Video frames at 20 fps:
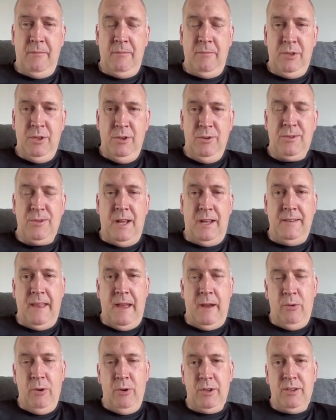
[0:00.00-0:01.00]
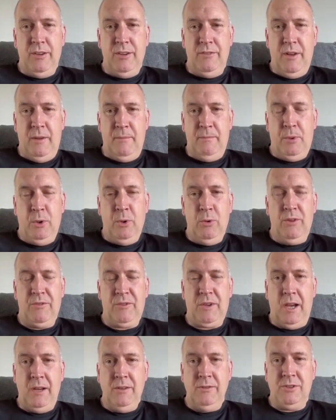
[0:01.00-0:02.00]
use that network and pool of
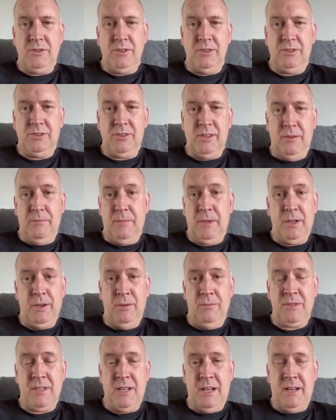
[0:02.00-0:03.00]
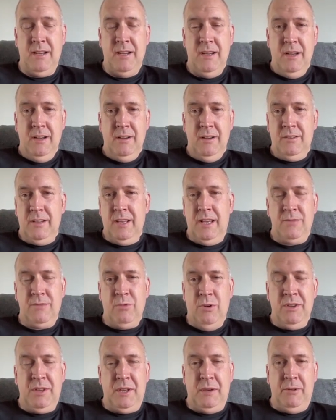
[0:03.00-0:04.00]
coaches that becomes it's
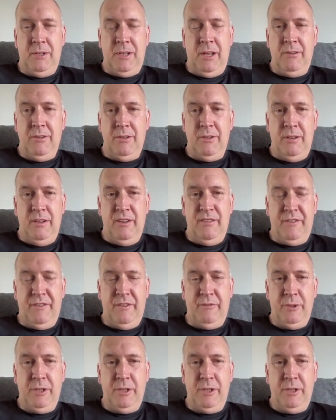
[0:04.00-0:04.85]
one thing we don't do enough of.